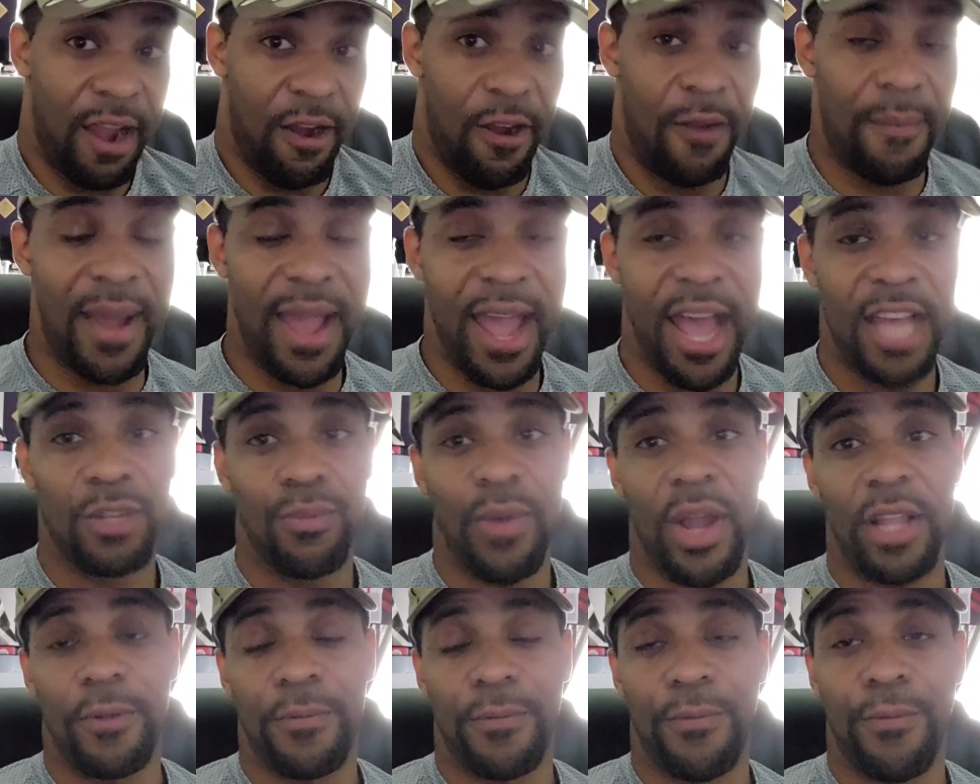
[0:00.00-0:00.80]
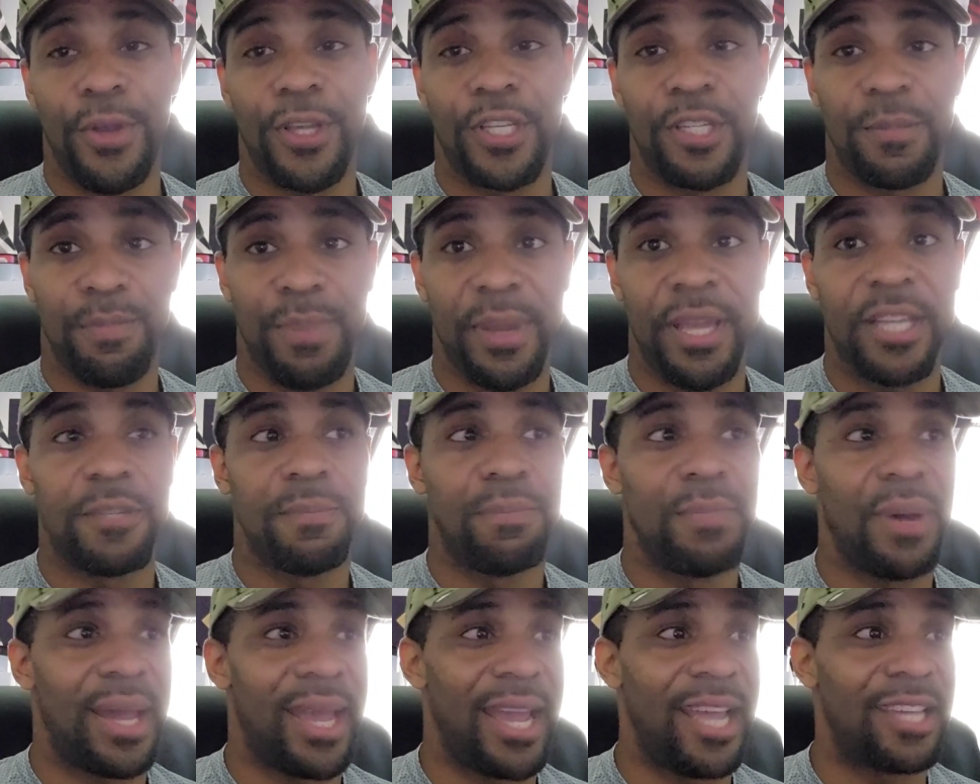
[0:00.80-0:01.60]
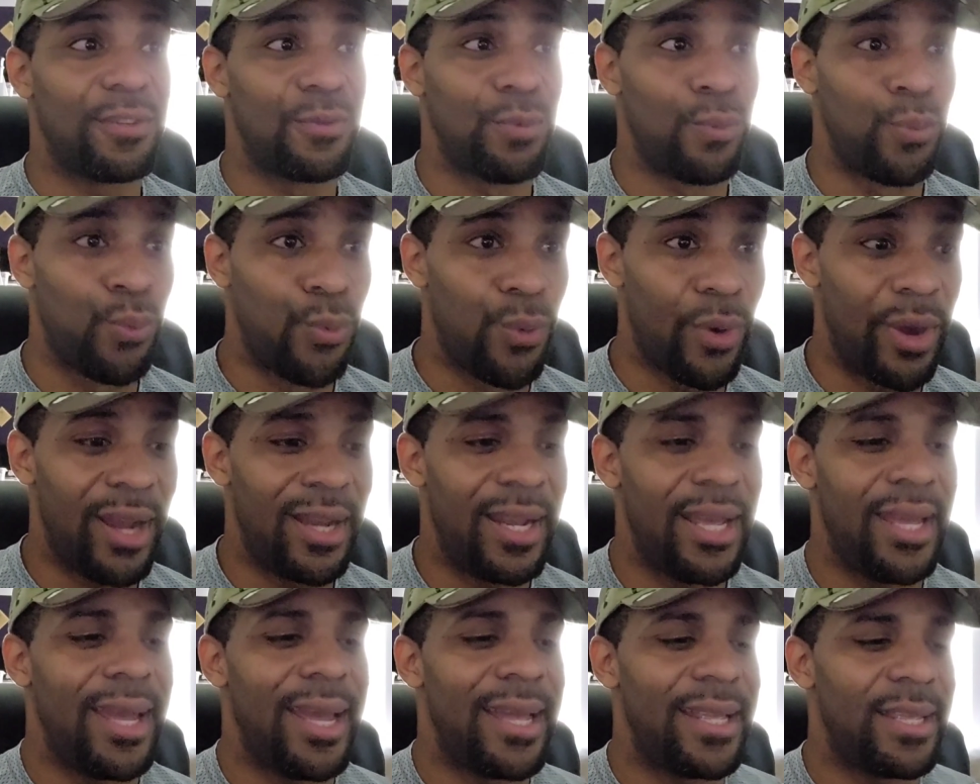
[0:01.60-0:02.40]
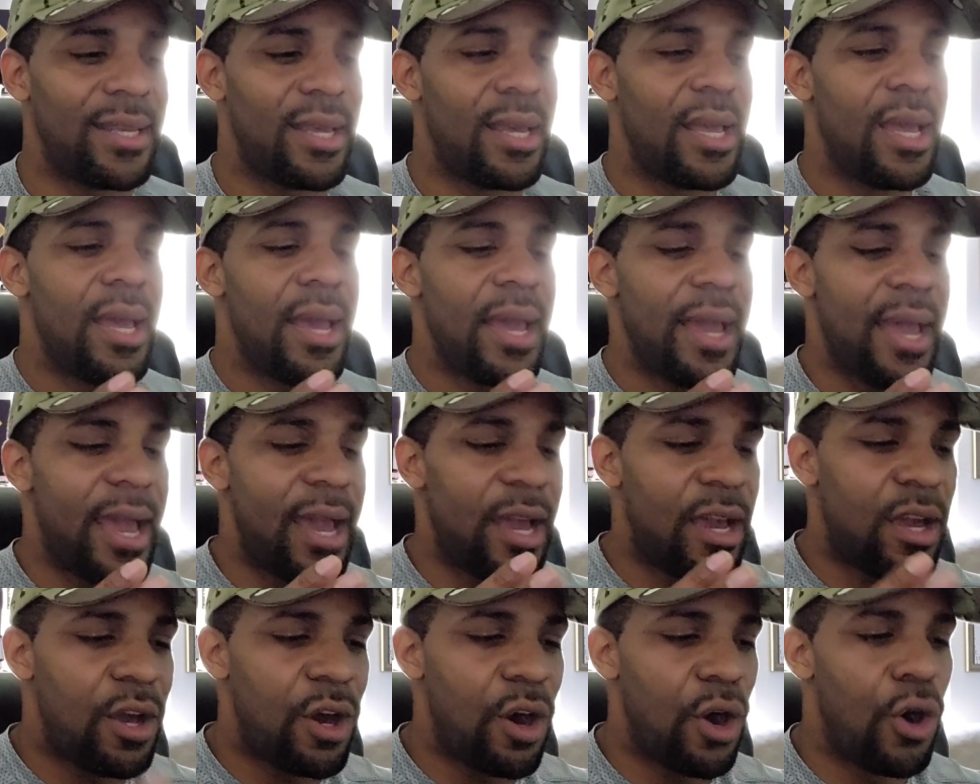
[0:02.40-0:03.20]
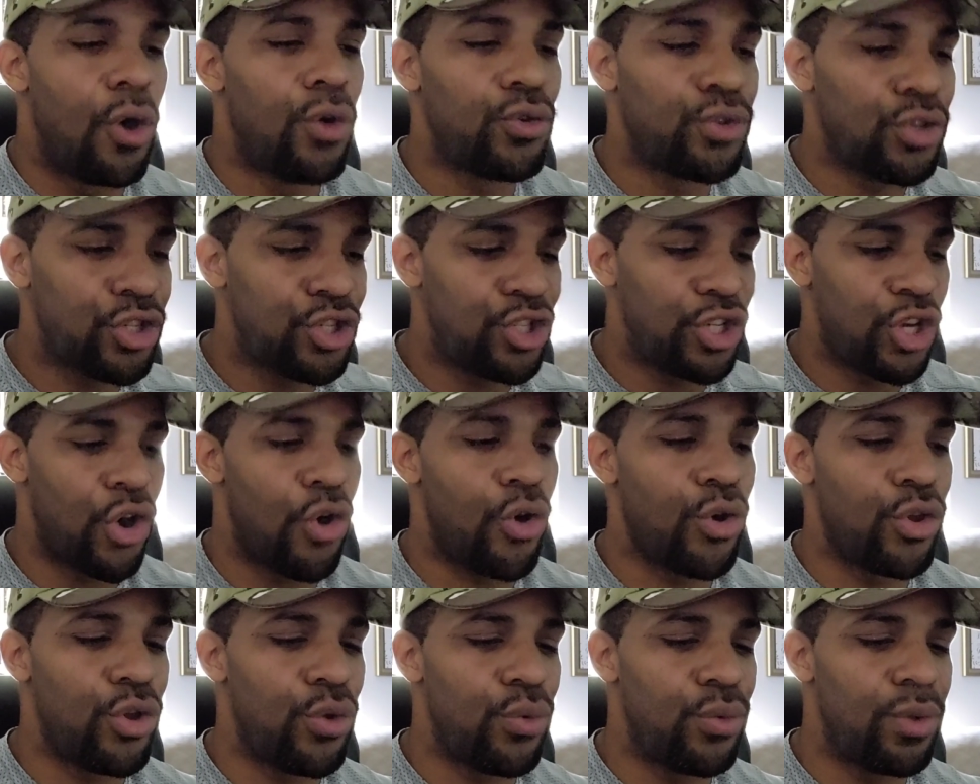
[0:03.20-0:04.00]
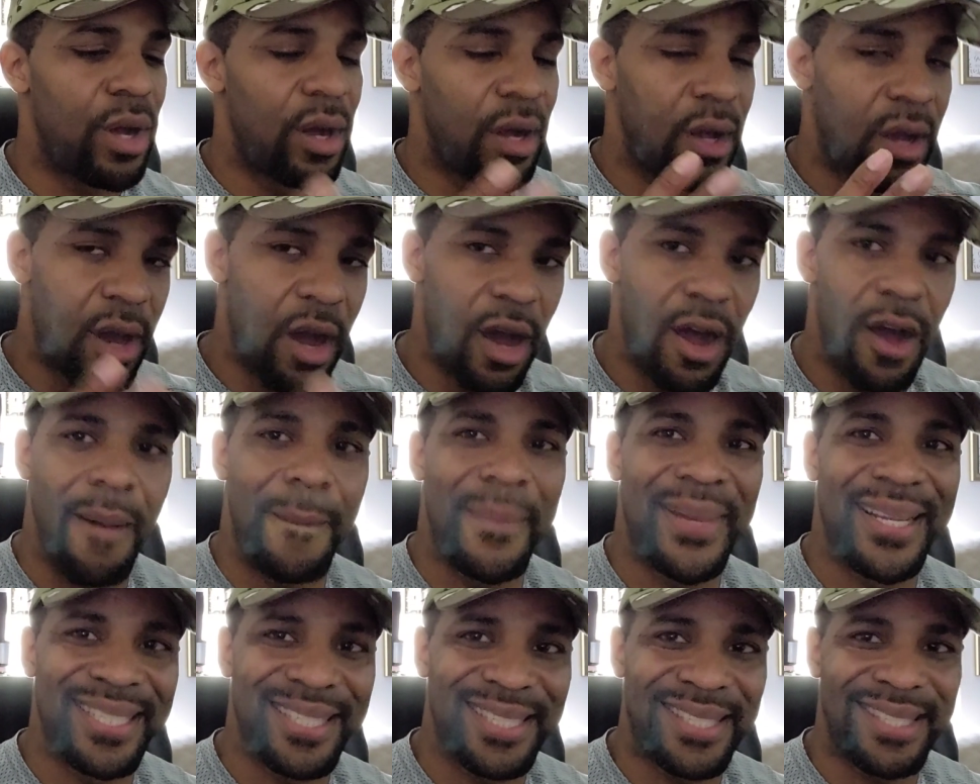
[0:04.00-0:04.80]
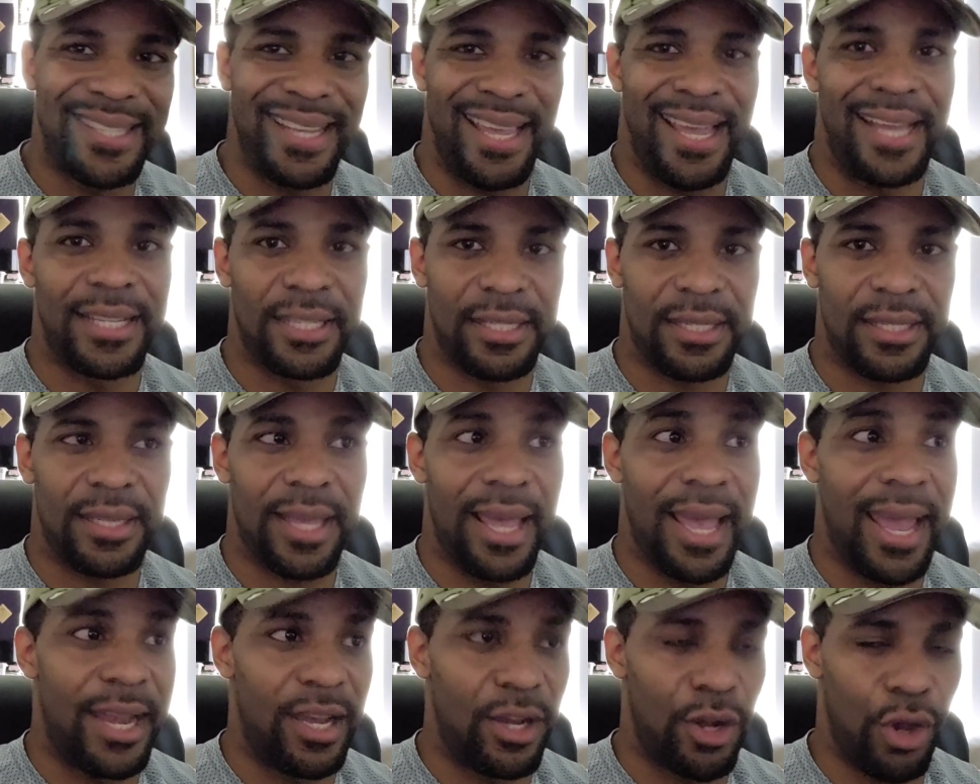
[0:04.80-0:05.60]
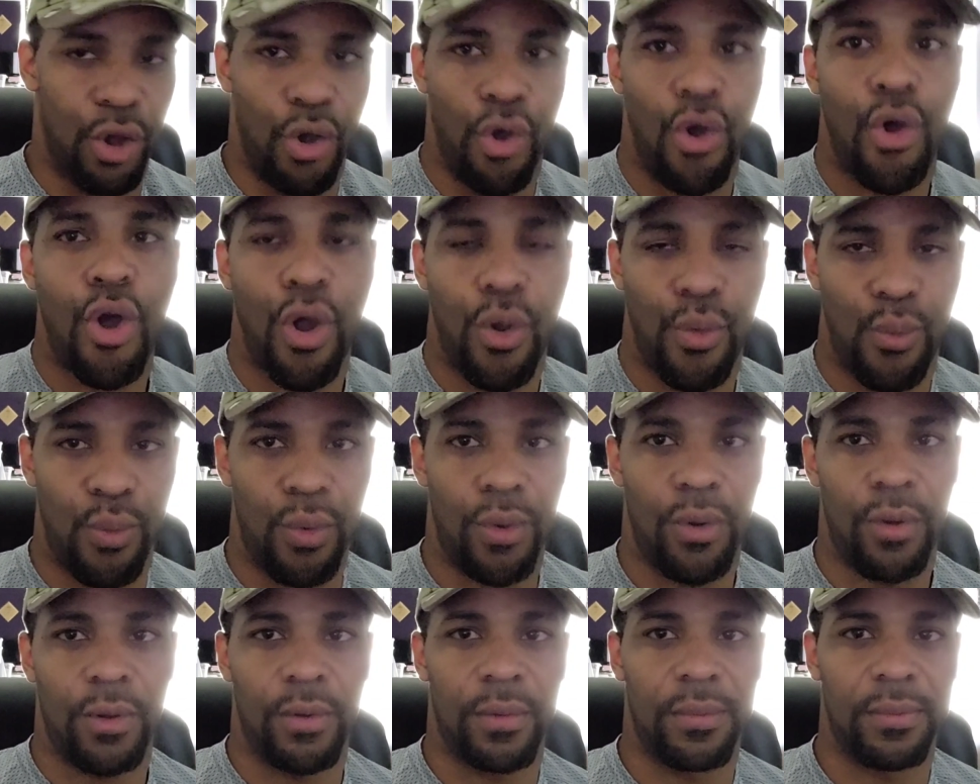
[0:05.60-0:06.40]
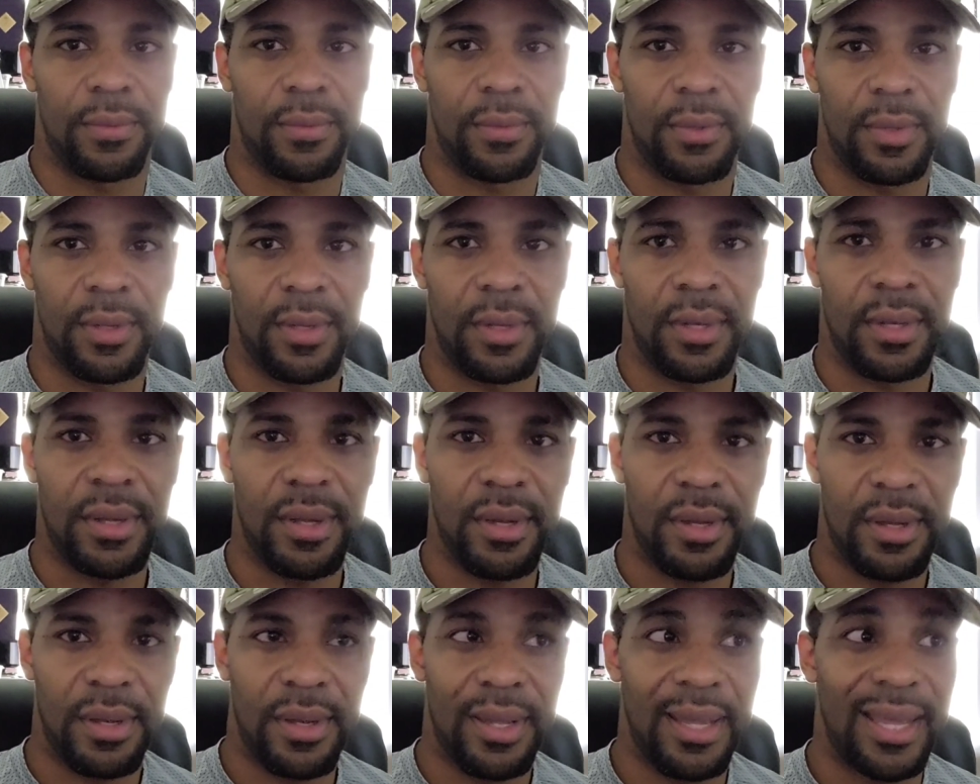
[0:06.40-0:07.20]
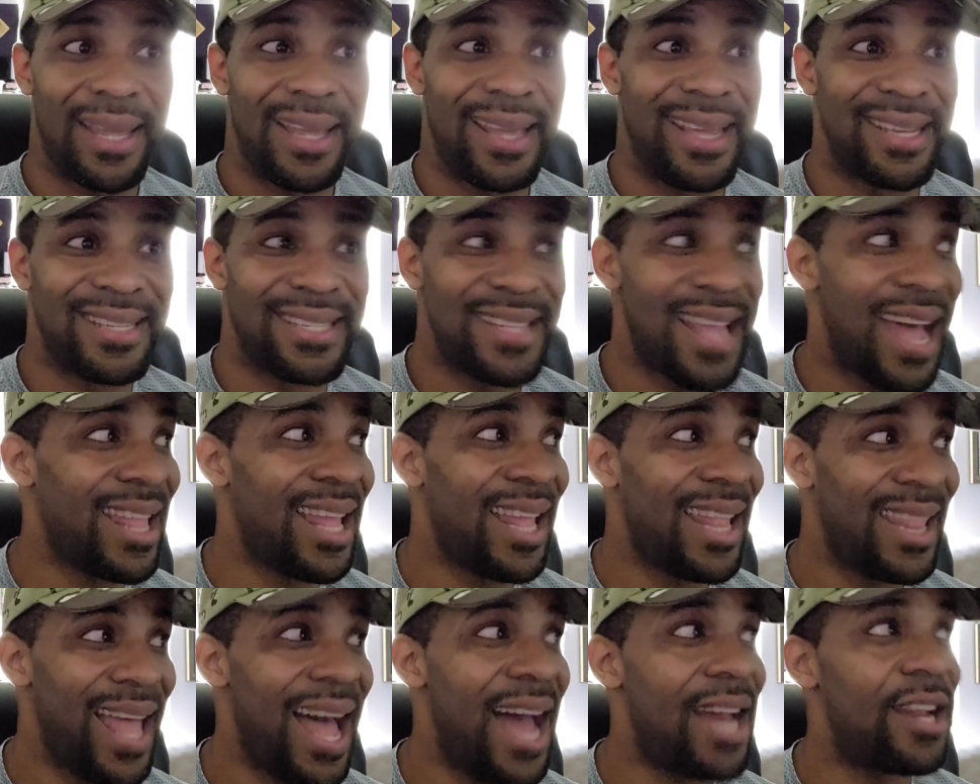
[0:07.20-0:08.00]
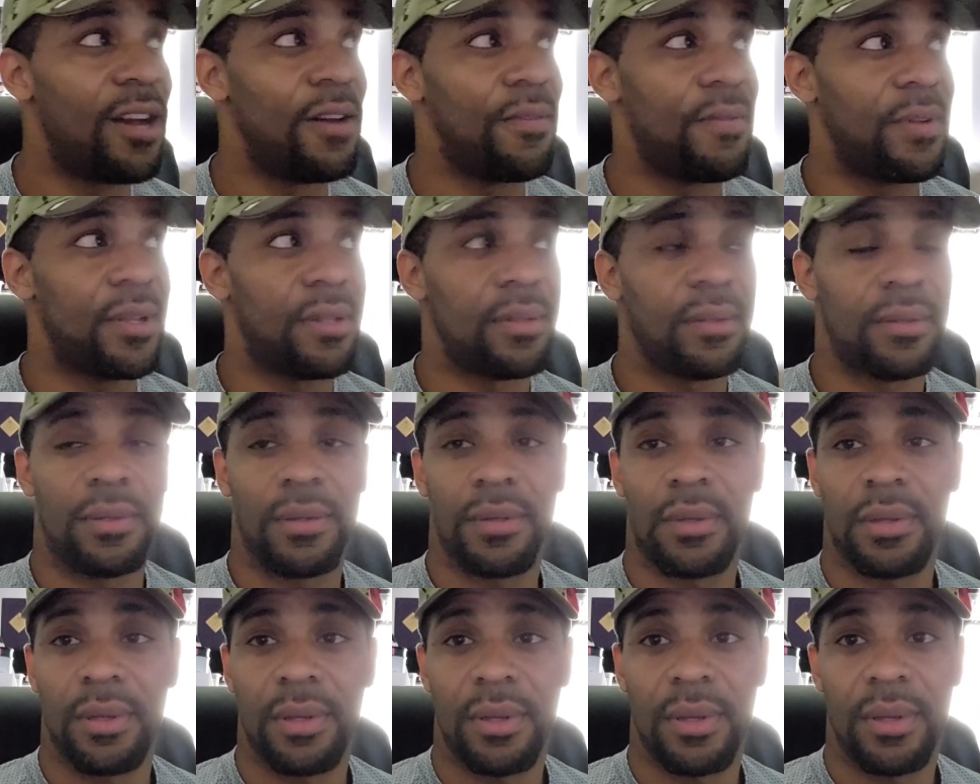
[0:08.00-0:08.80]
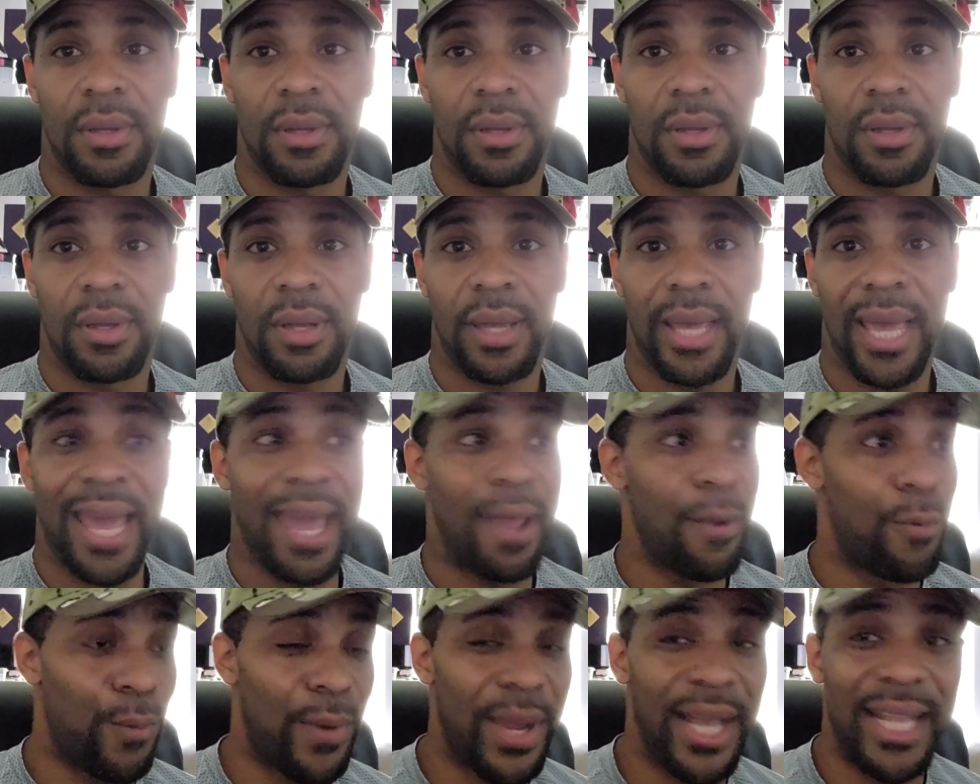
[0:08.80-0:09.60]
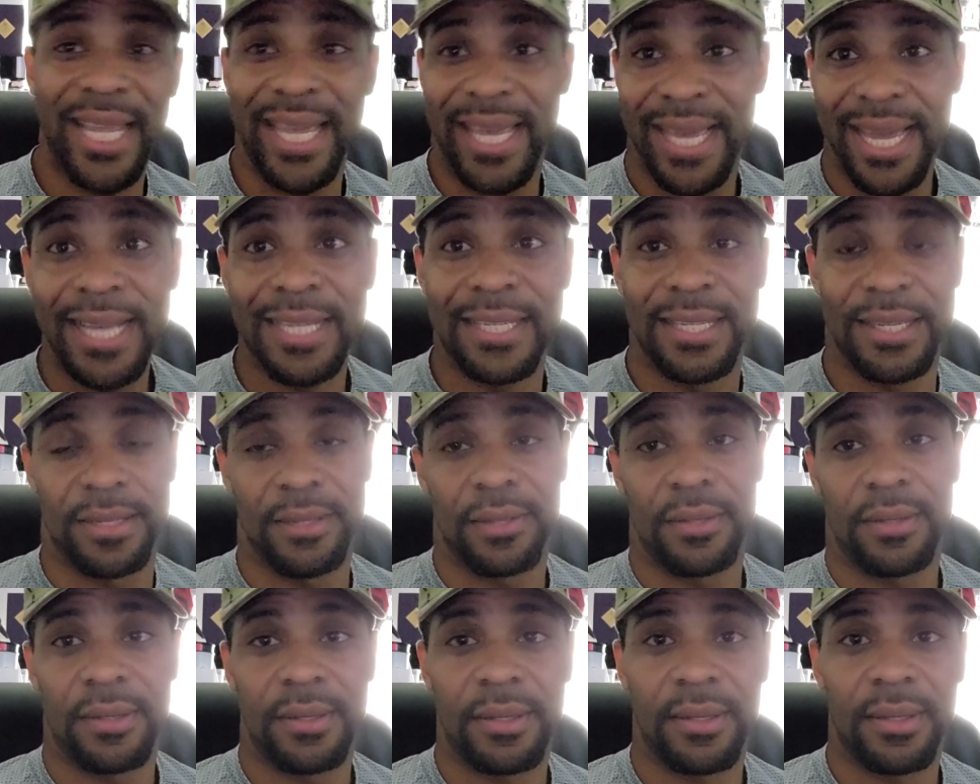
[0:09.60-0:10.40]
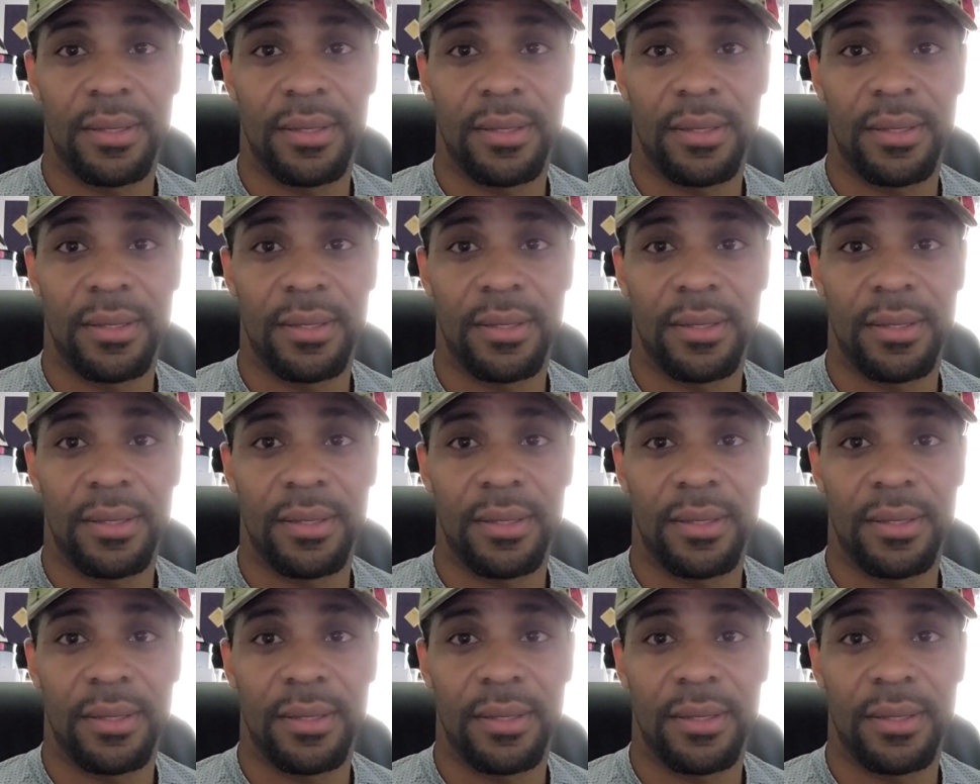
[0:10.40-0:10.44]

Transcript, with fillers: everybody has the right to free speech, but it's really, it it goes to show you the common sense in the car world. It's not a lot of it. It really isn't.